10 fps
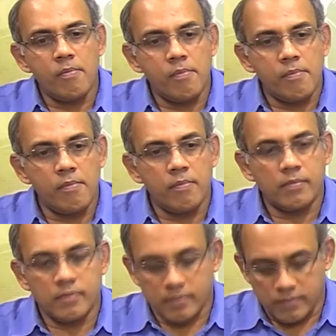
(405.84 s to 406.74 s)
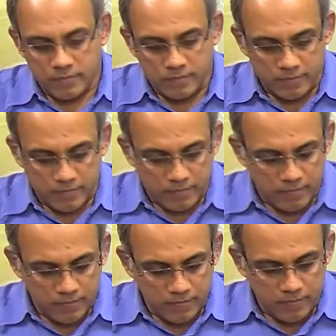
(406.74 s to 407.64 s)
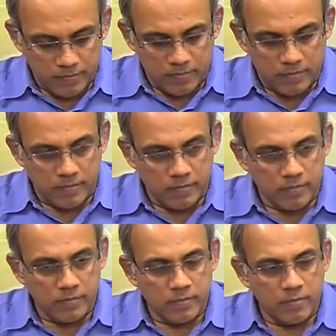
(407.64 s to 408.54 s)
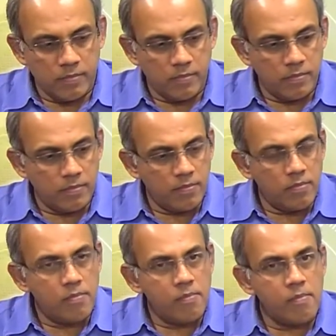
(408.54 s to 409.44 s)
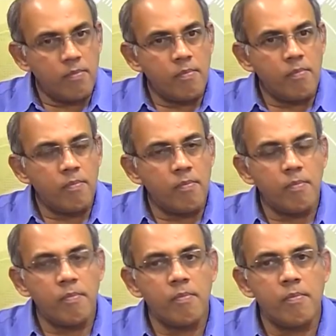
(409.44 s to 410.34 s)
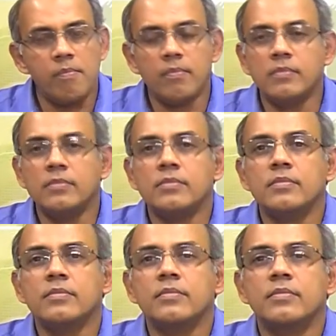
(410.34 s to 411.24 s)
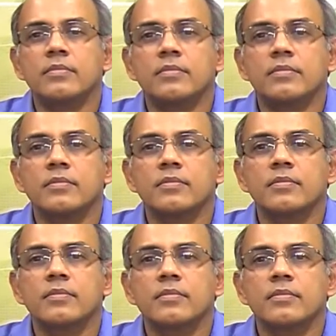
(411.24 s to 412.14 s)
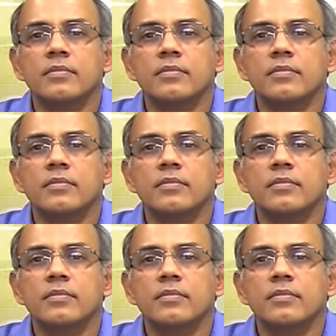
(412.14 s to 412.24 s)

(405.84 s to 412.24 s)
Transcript: The person shown says nothing.